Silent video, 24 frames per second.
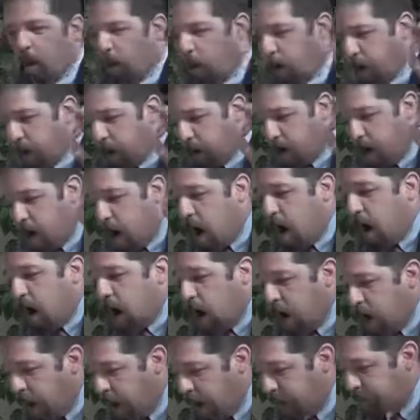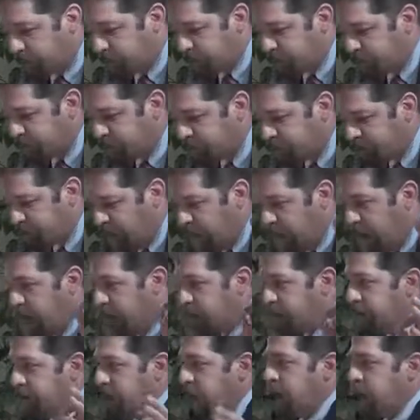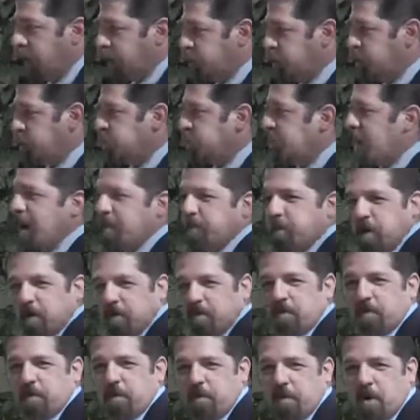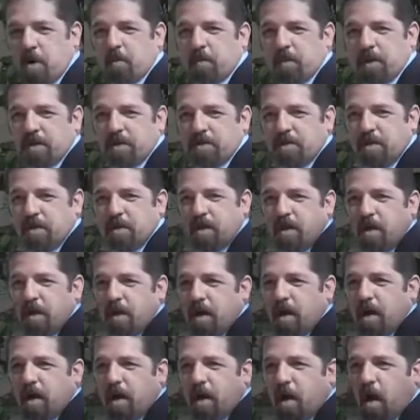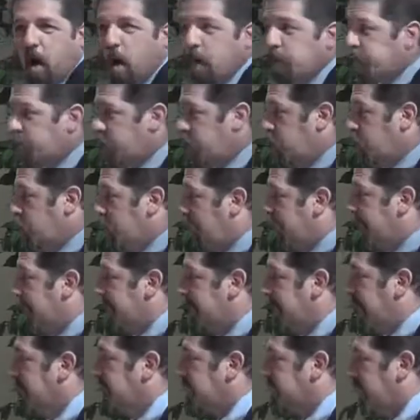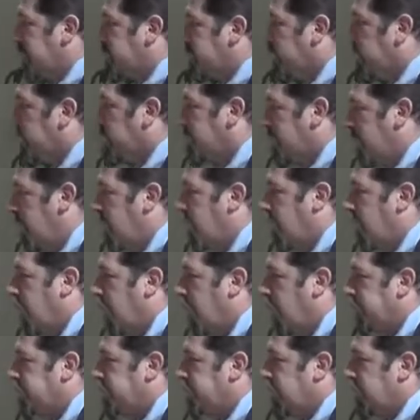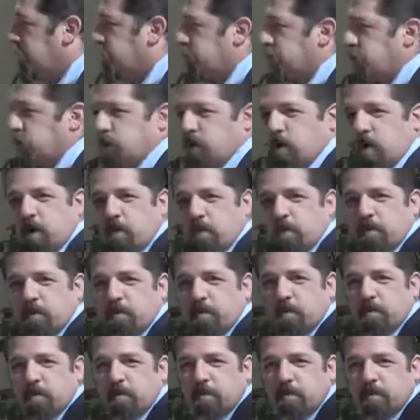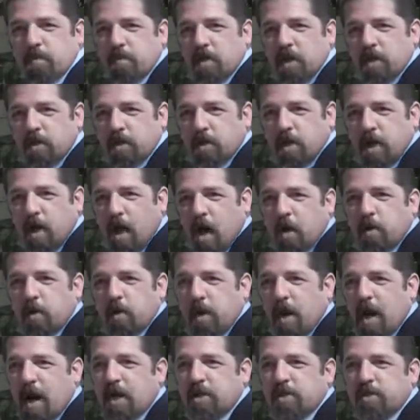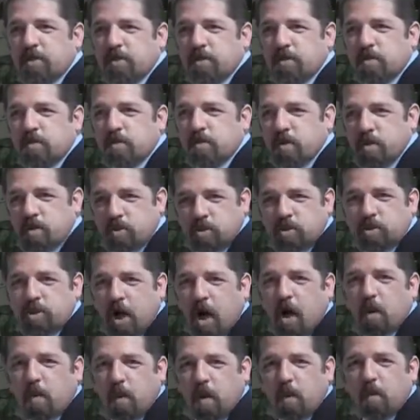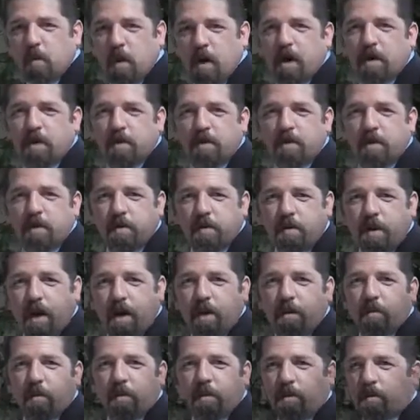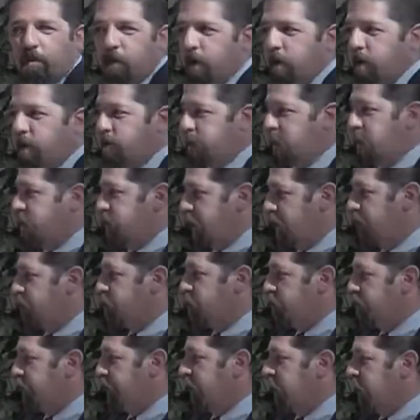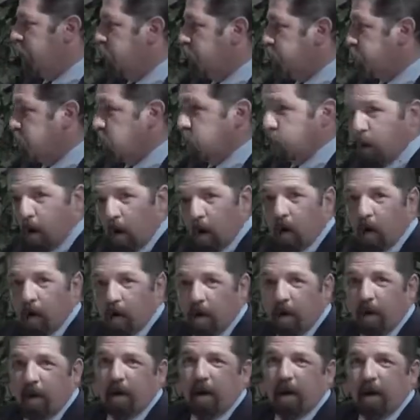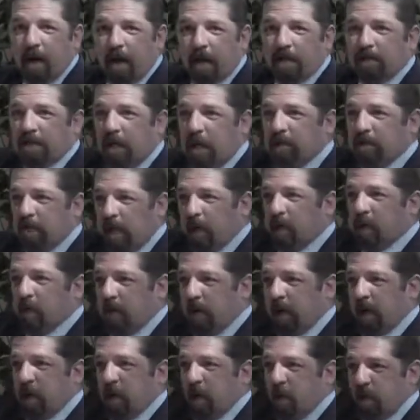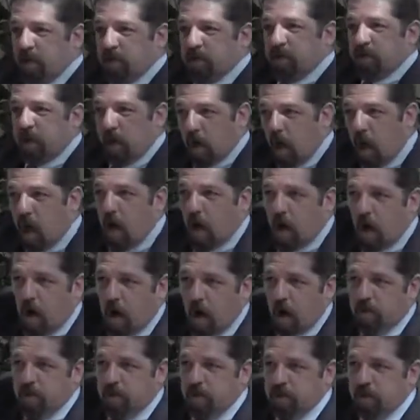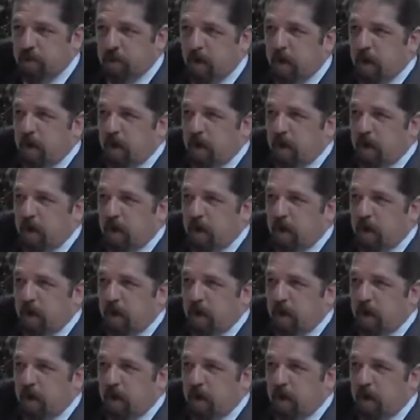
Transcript: or logos. Now I should stop here for a moment. Hopefully you recognize that term logos. It's the term that underlies the John 1:1. Right? When it says, in the beginning was the Word, it says, in the beginning was the Logos.